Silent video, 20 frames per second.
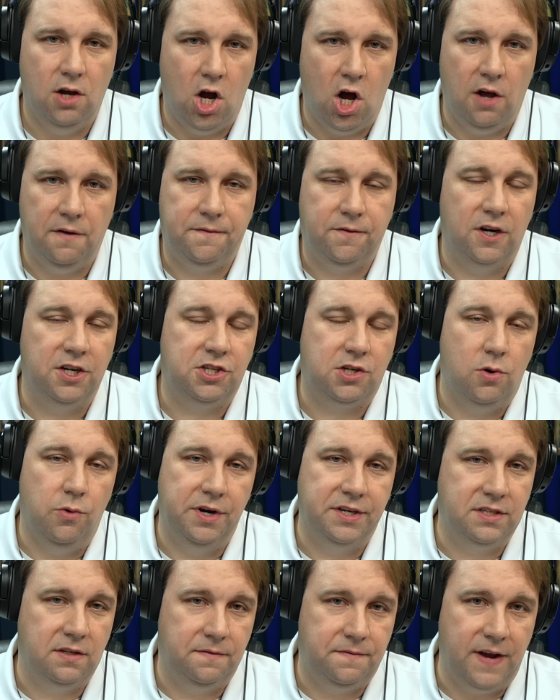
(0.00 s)
Fr all fresh
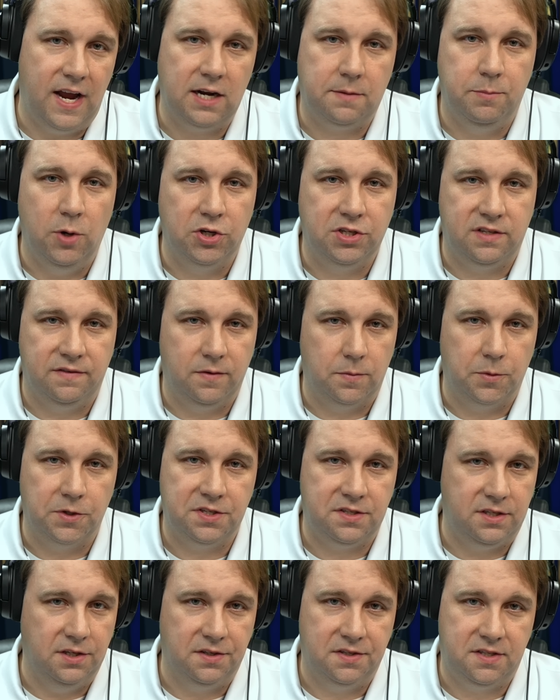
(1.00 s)
coins. In fact, most of them are
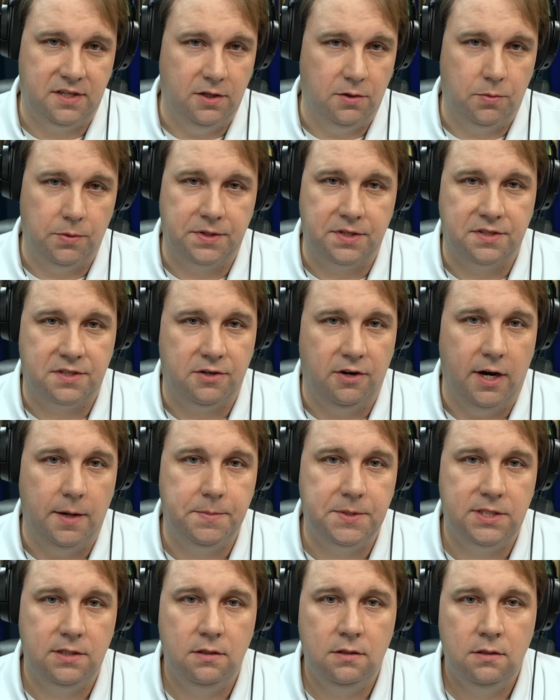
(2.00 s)
still sealed with the
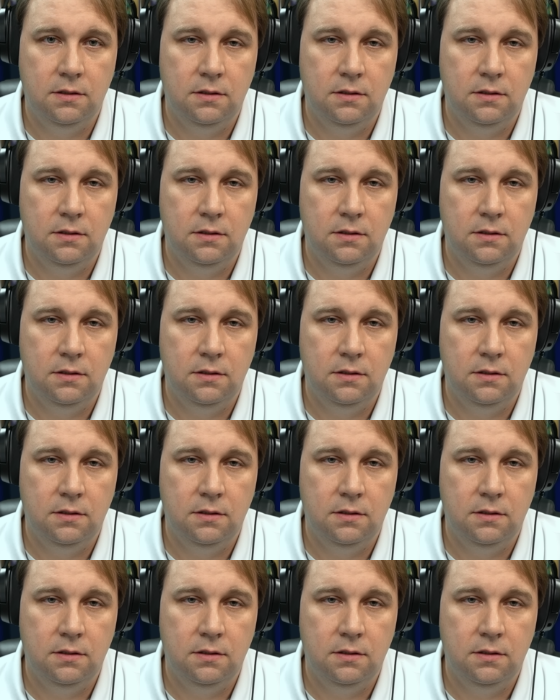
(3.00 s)
straps.